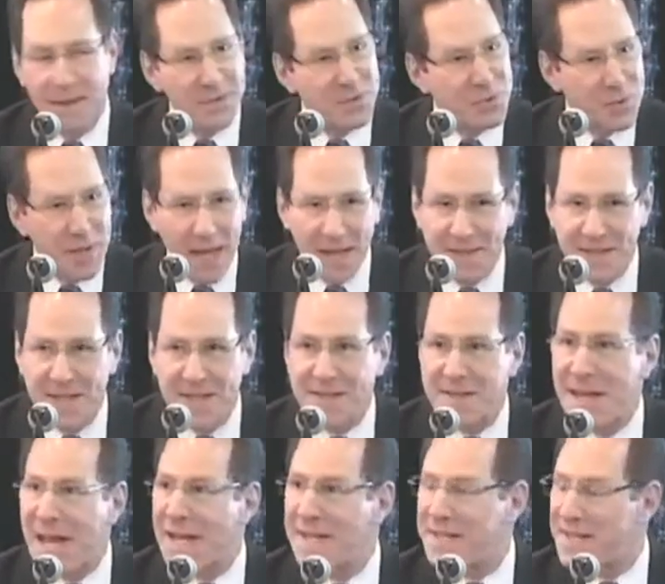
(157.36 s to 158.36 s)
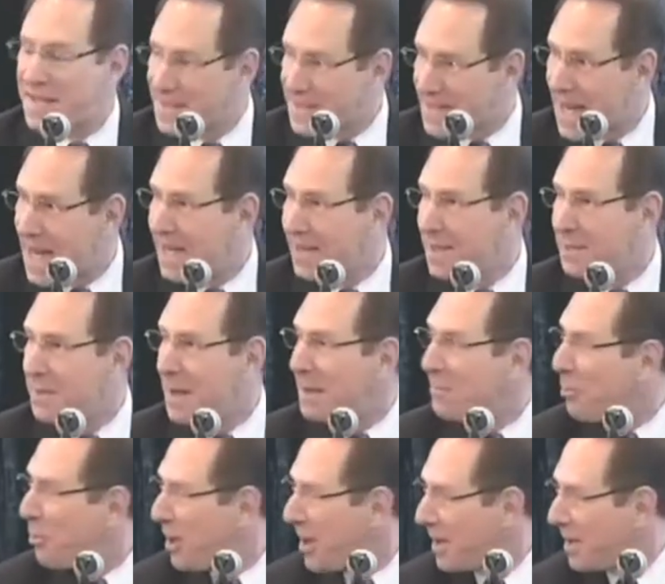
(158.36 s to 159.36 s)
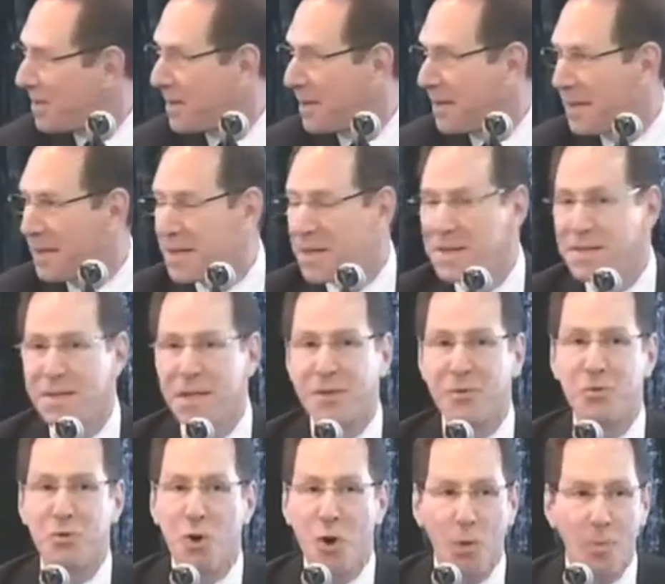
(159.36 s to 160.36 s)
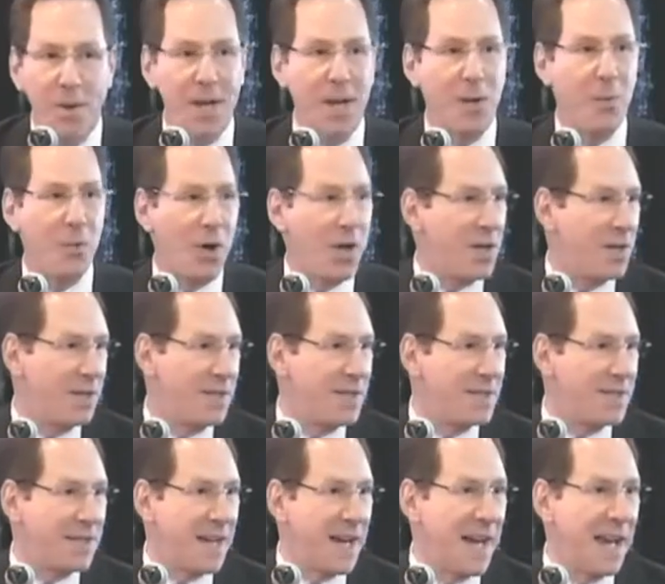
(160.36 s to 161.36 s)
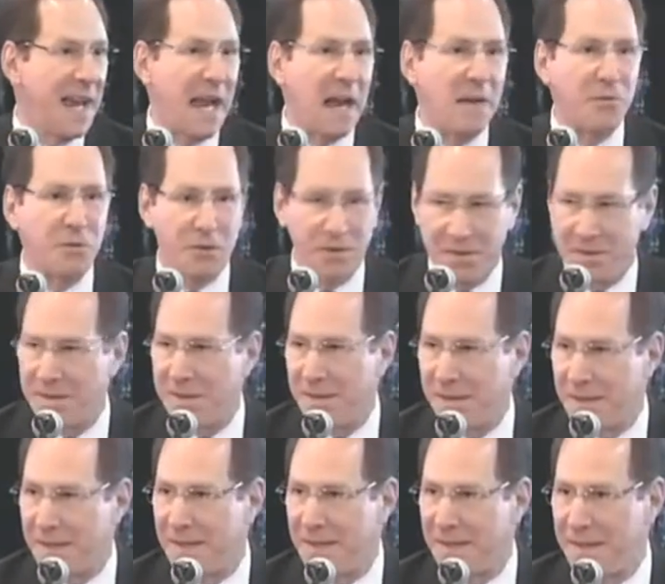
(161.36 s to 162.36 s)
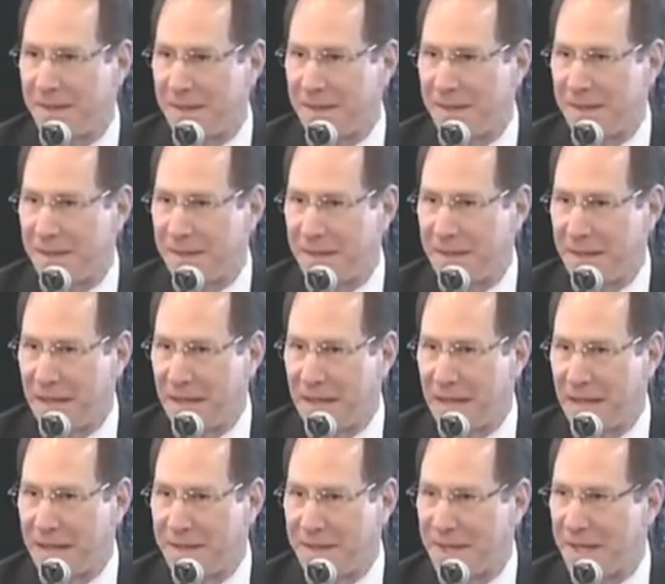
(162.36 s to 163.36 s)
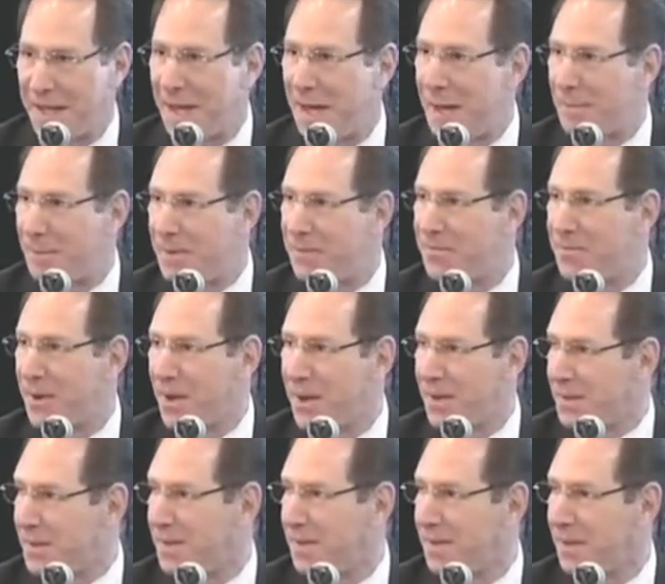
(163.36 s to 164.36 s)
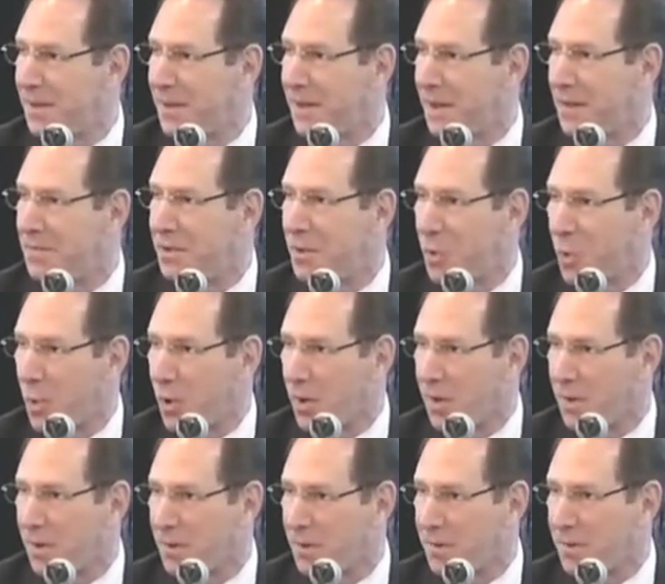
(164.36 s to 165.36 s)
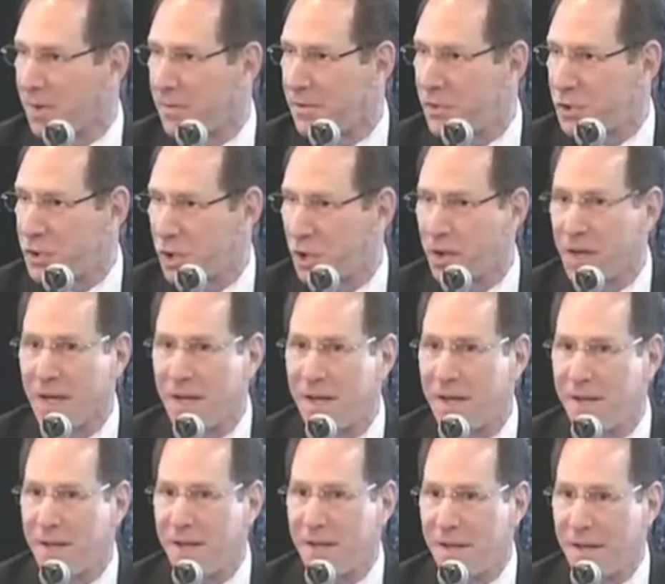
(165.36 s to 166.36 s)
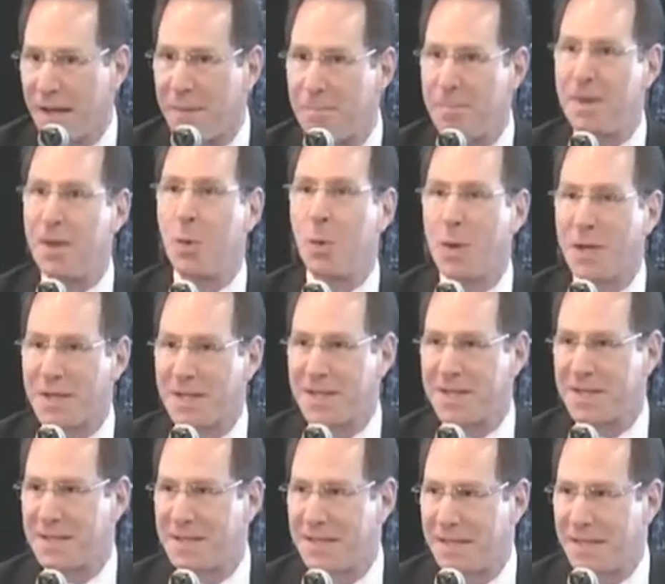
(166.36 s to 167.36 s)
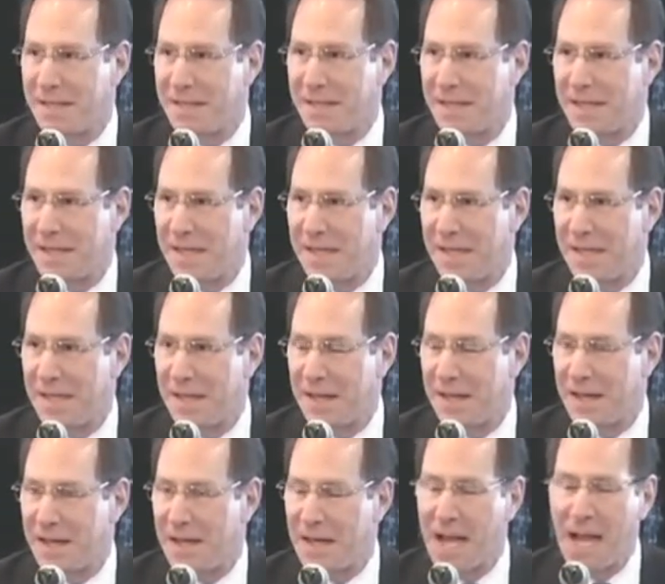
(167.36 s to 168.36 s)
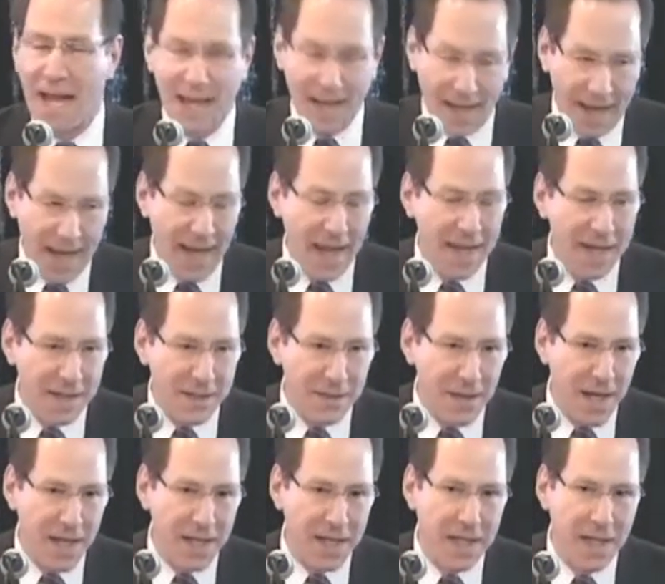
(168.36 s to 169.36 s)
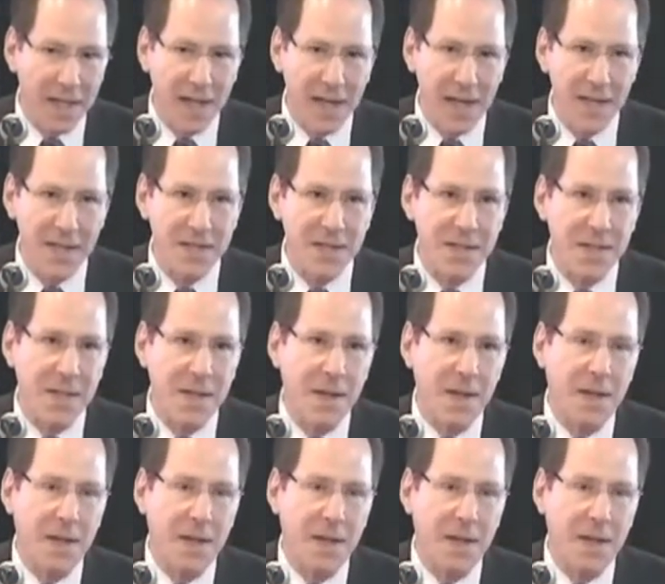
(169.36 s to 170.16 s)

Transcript: That's exactly my point, is that nobody wanted this guy ever to get up in front of a court, of a jury, and be a witness. I had a client in a case,